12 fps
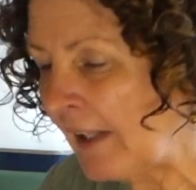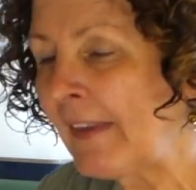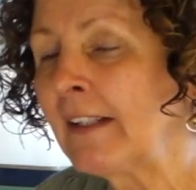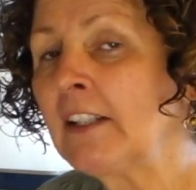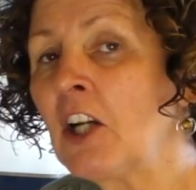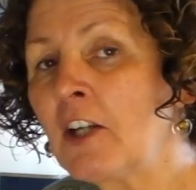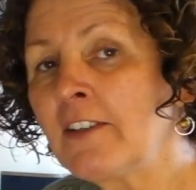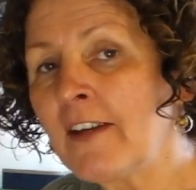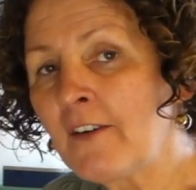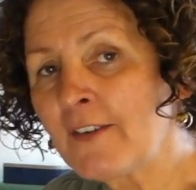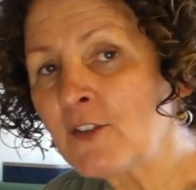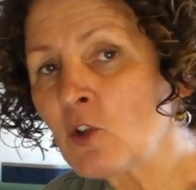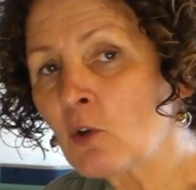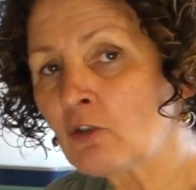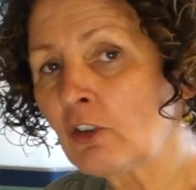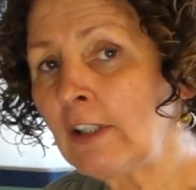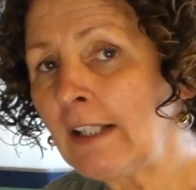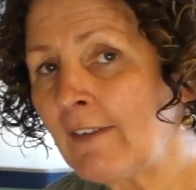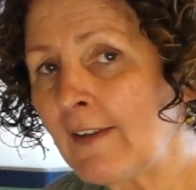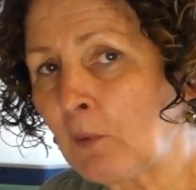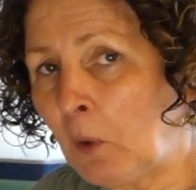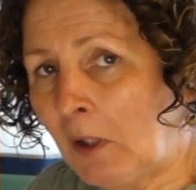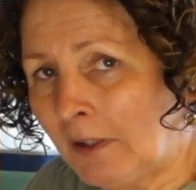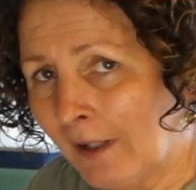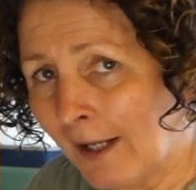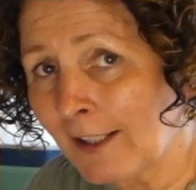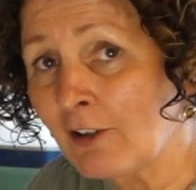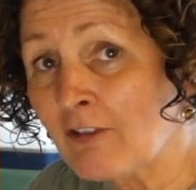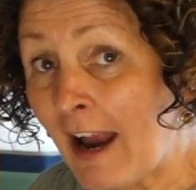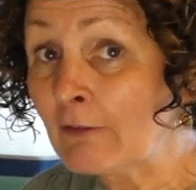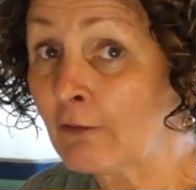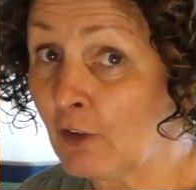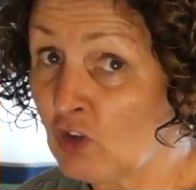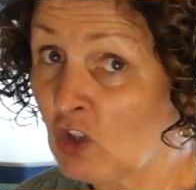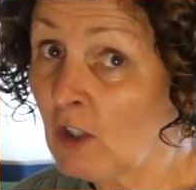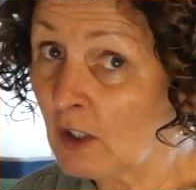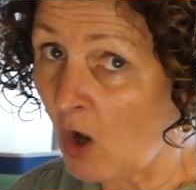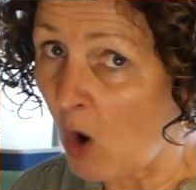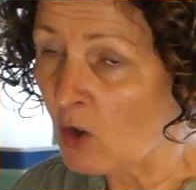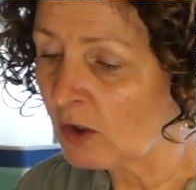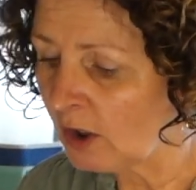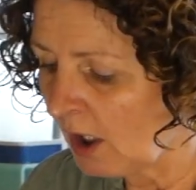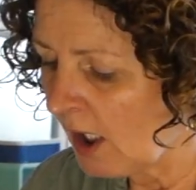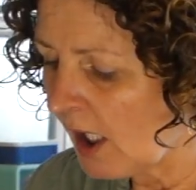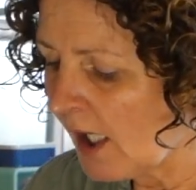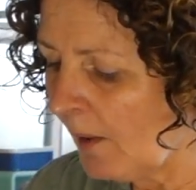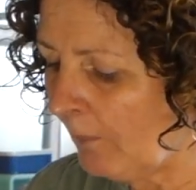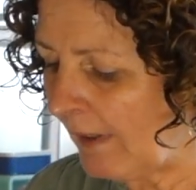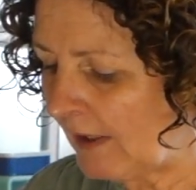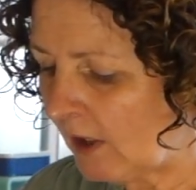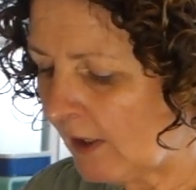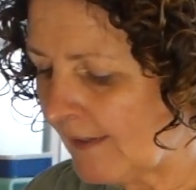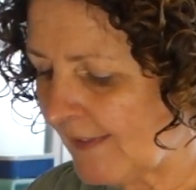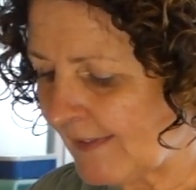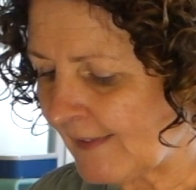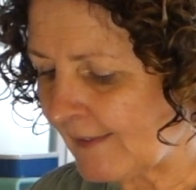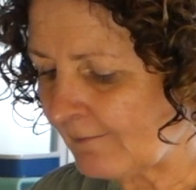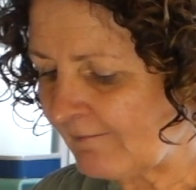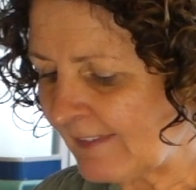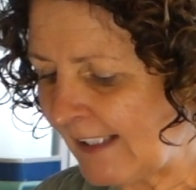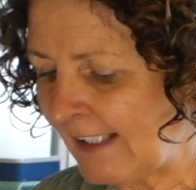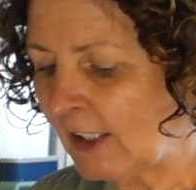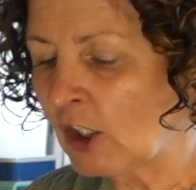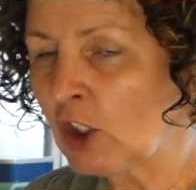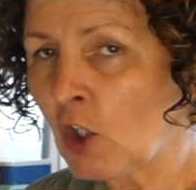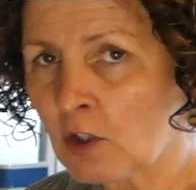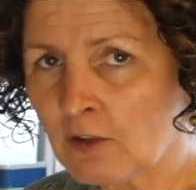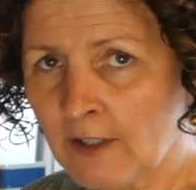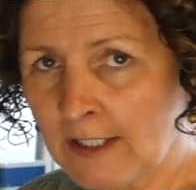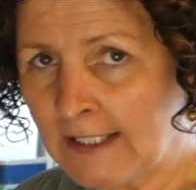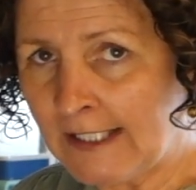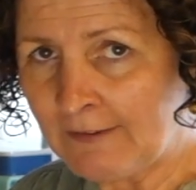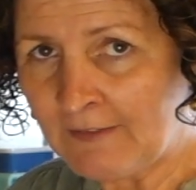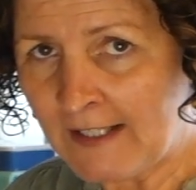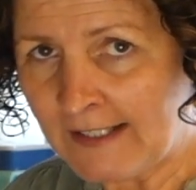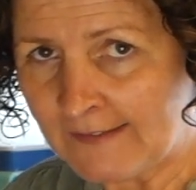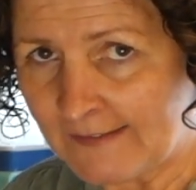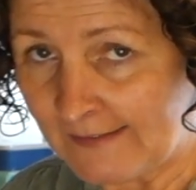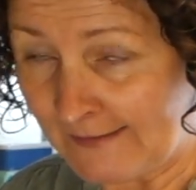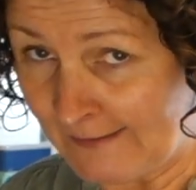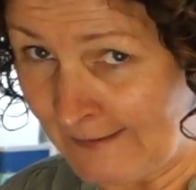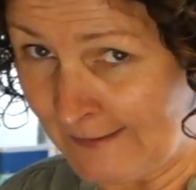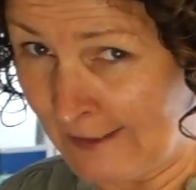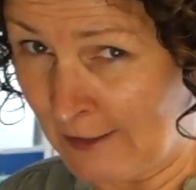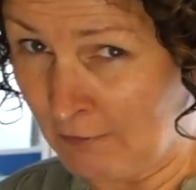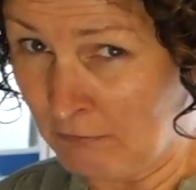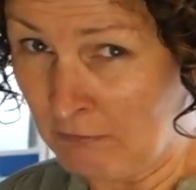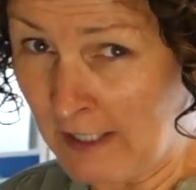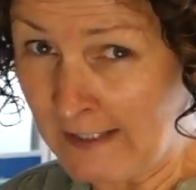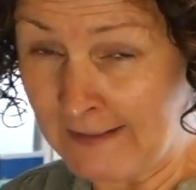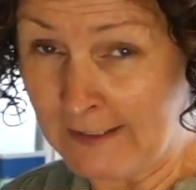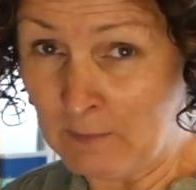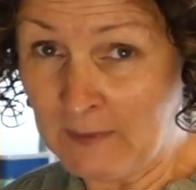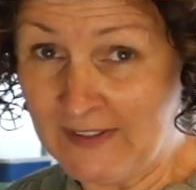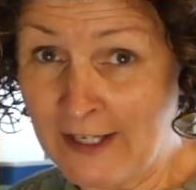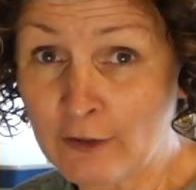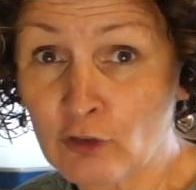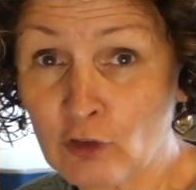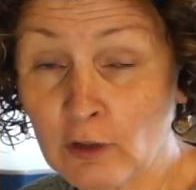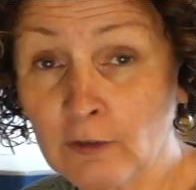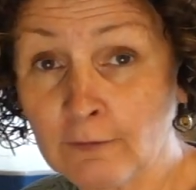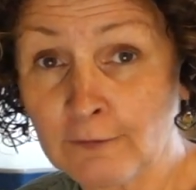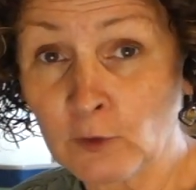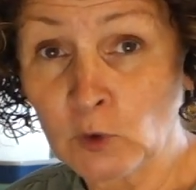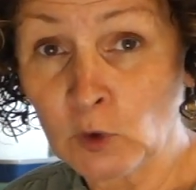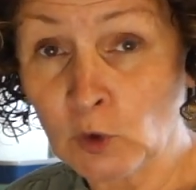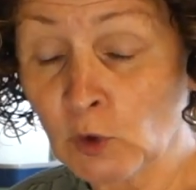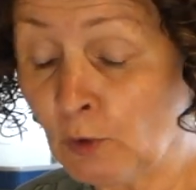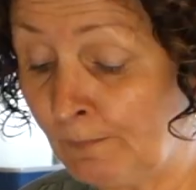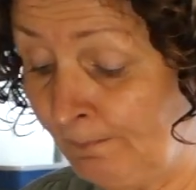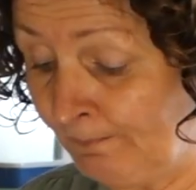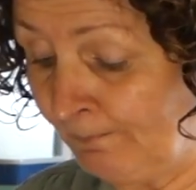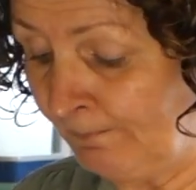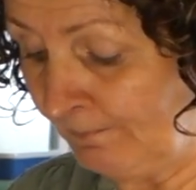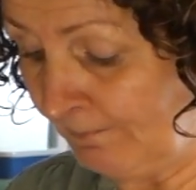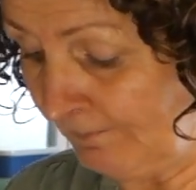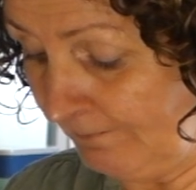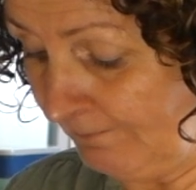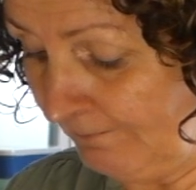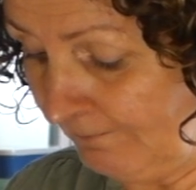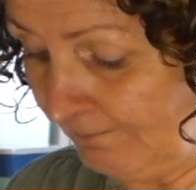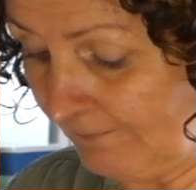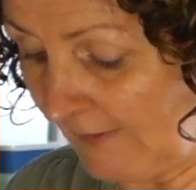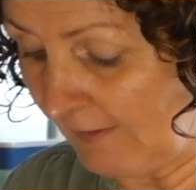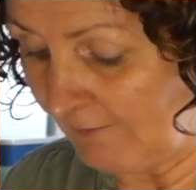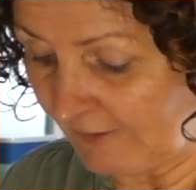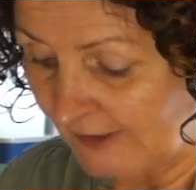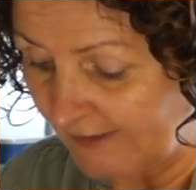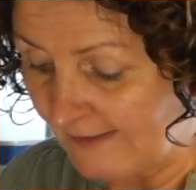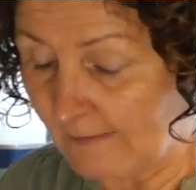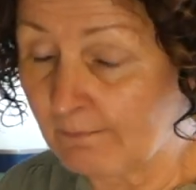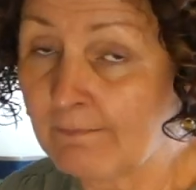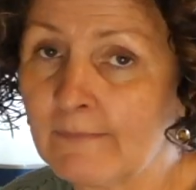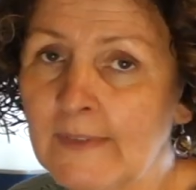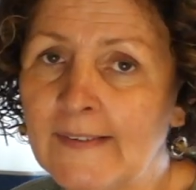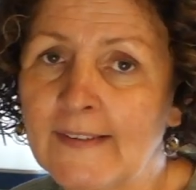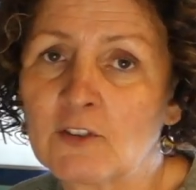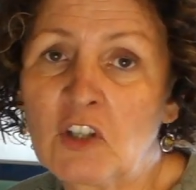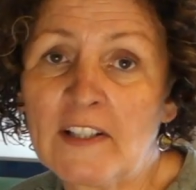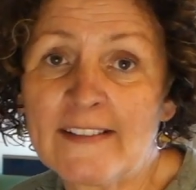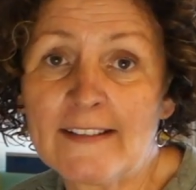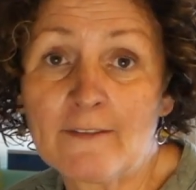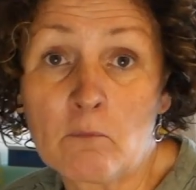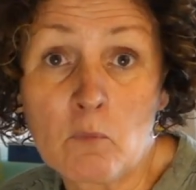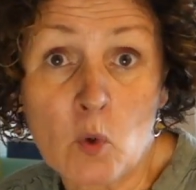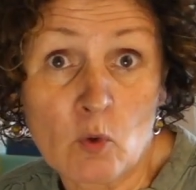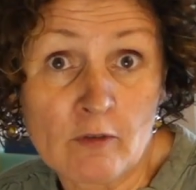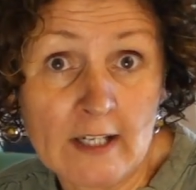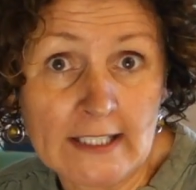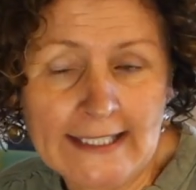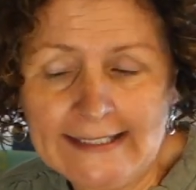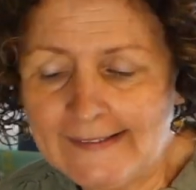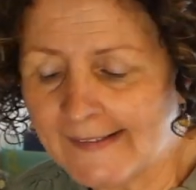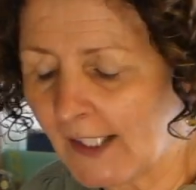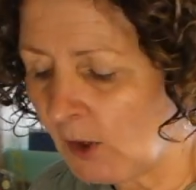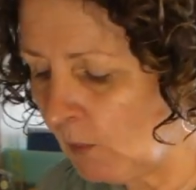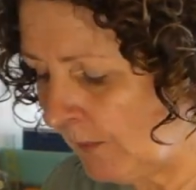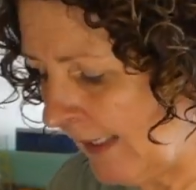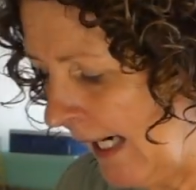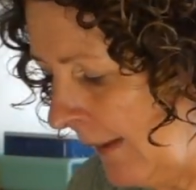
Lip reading: think the idea is not to leave this one lying around for too long, because I think the longer I leave it, the greater the potential for it to disintegrate even more, really. So yeah,